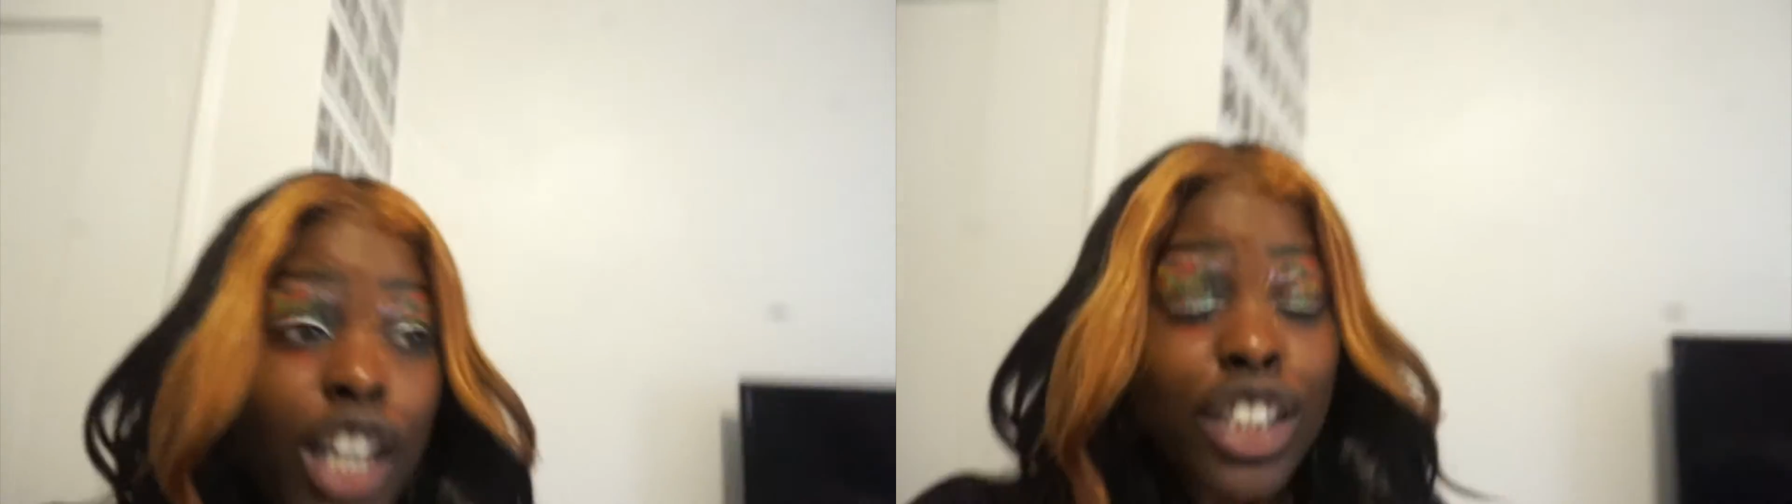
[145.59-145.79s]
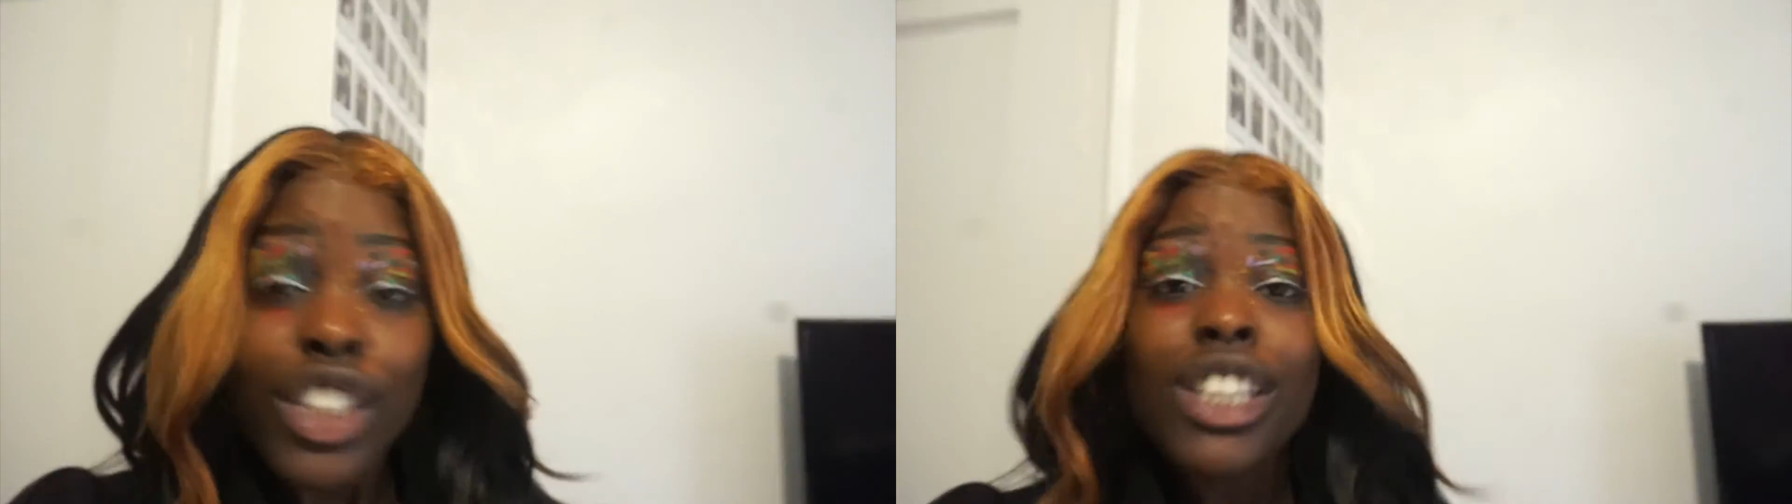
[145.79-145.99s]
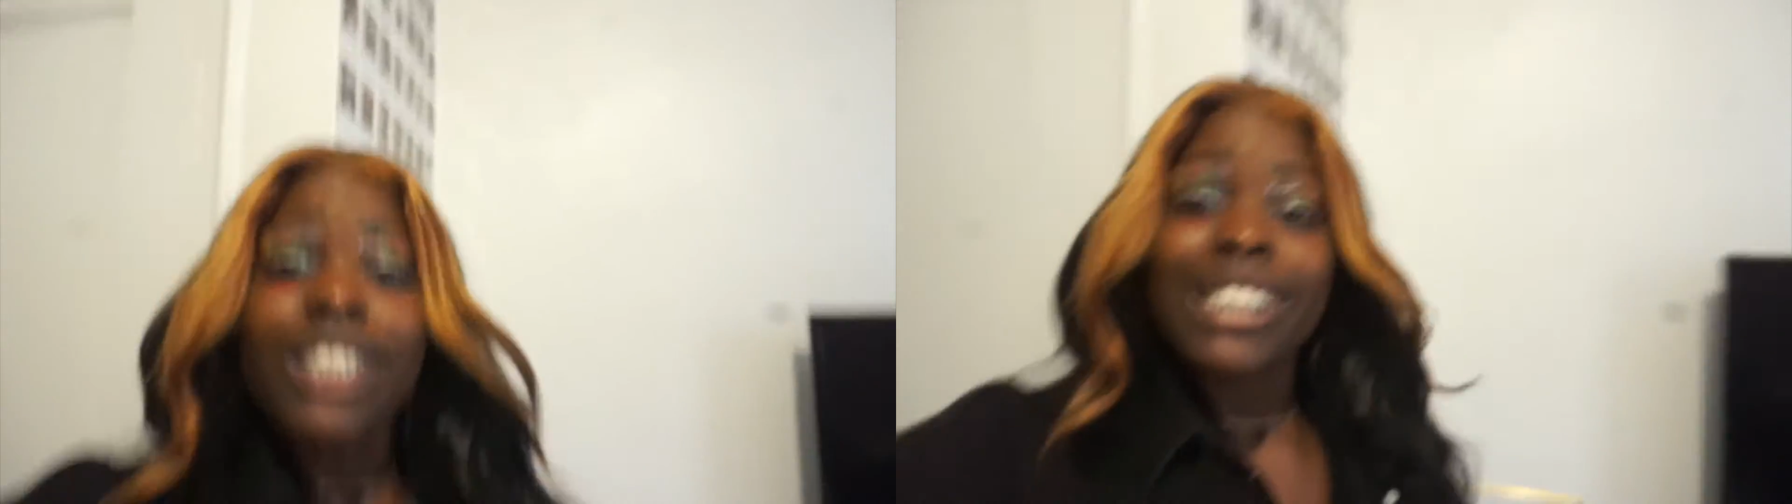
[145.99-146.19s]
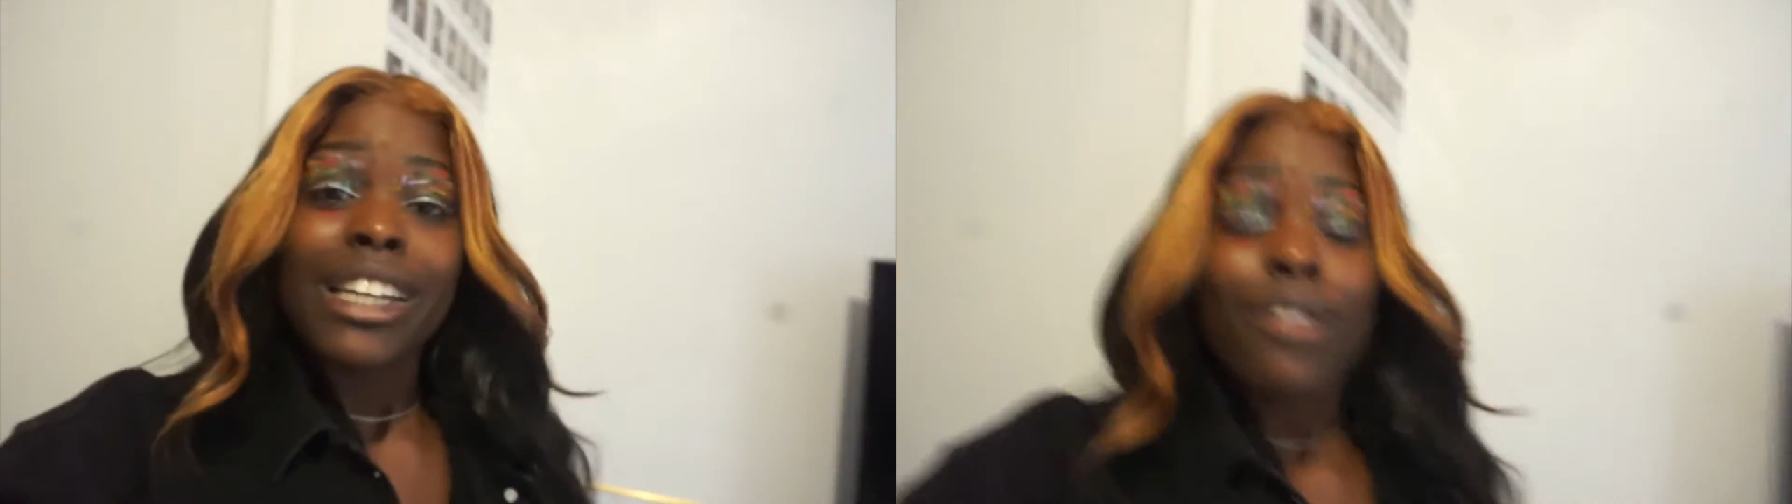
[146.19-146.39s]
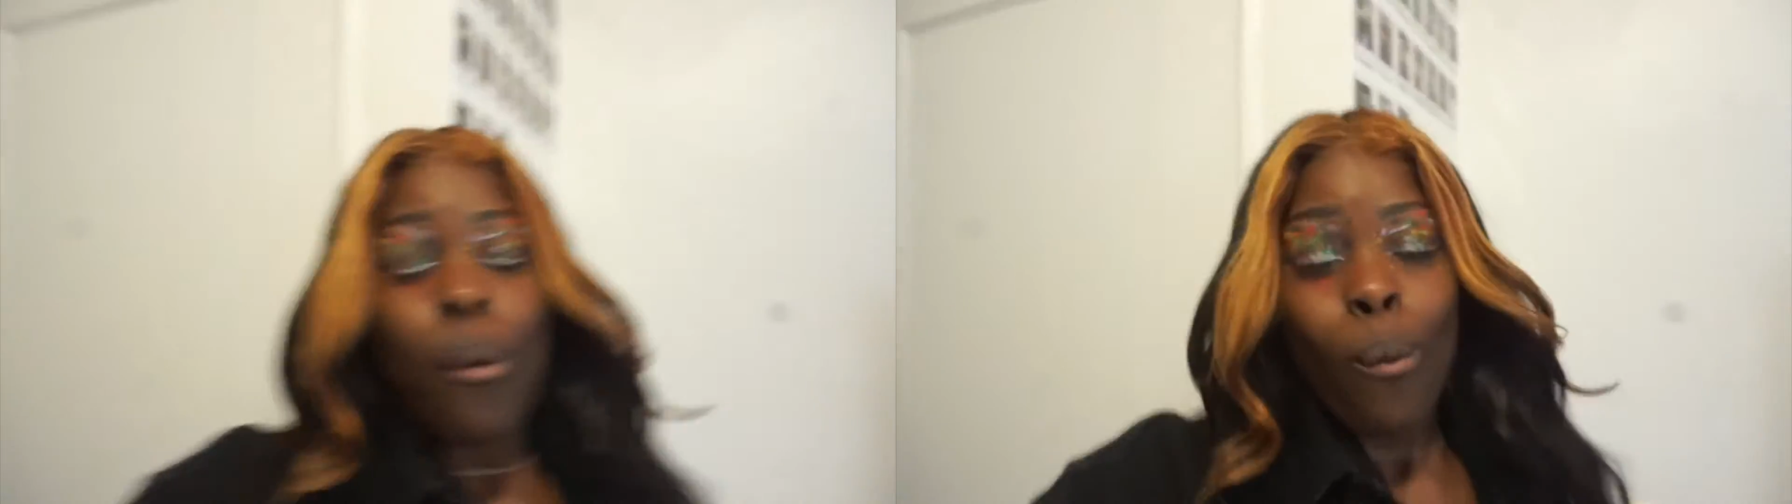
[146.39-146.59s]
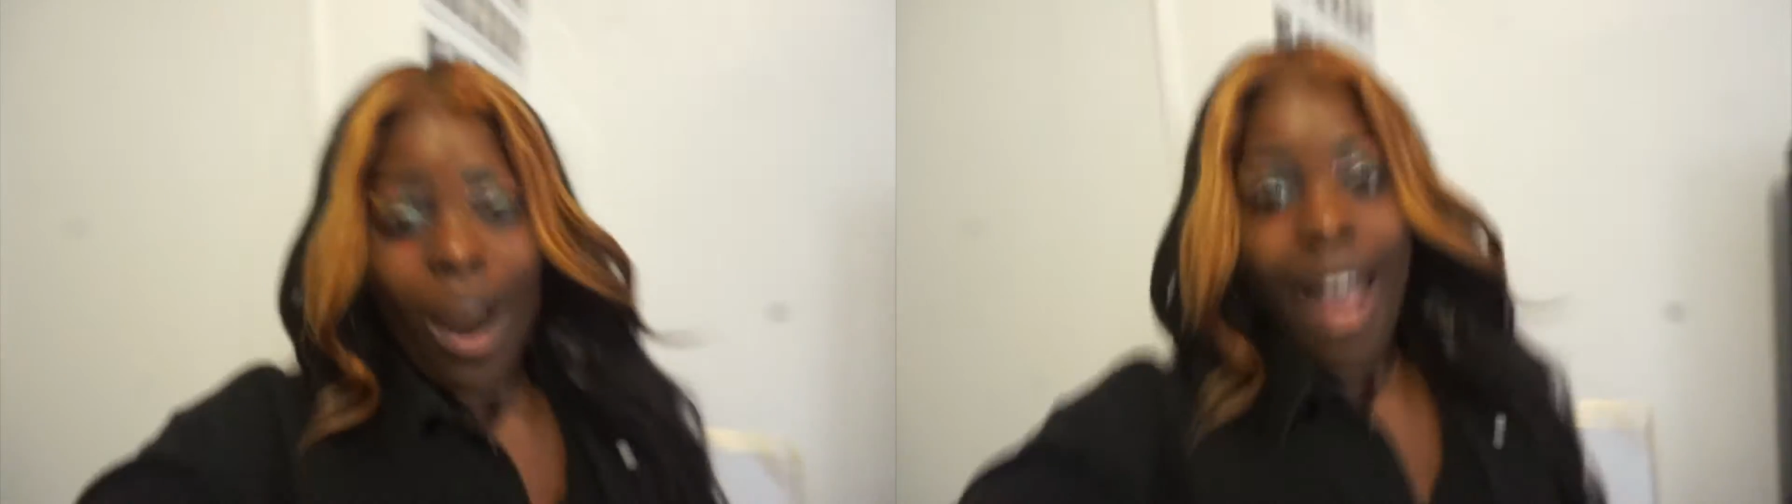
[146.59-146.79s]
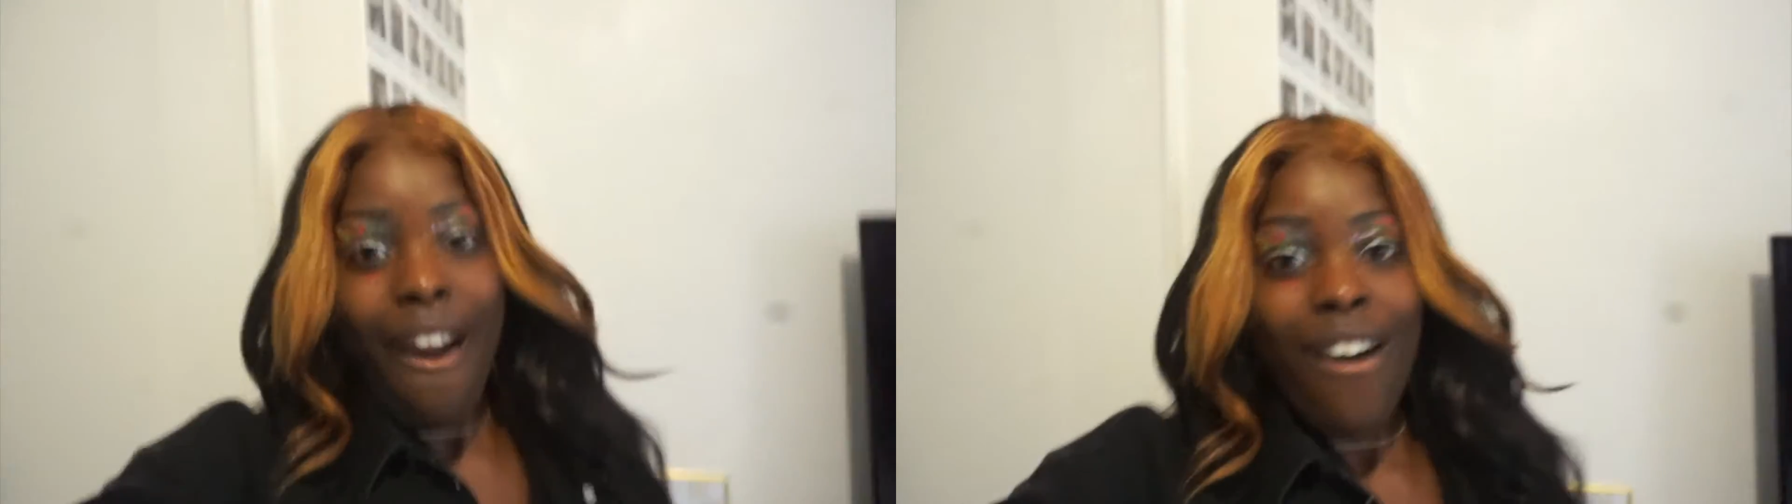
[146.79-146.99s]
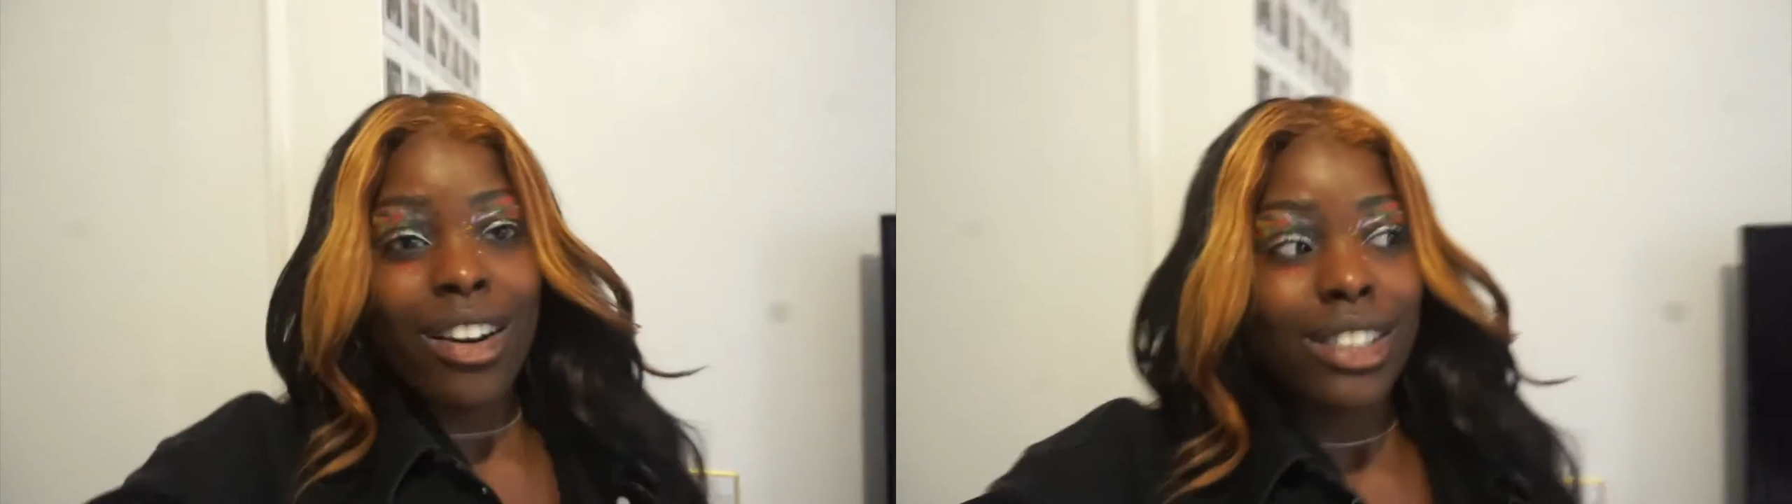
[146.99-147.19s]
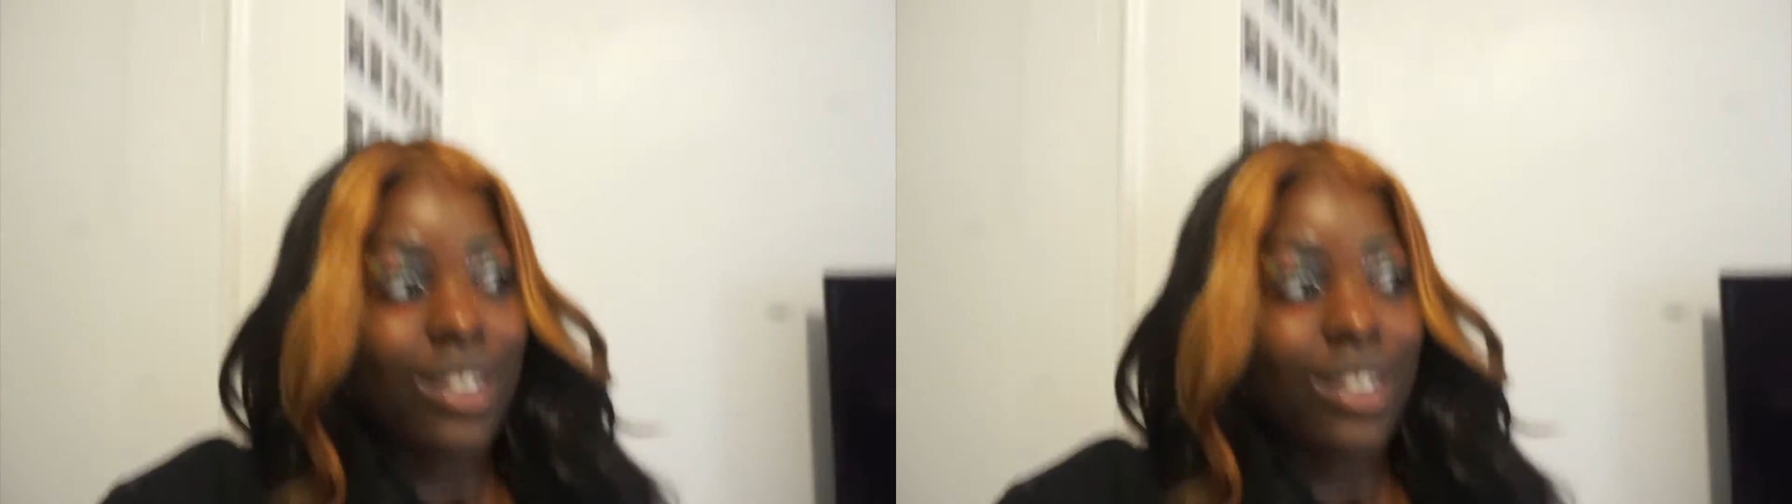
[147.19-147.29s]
she doesn't even wear.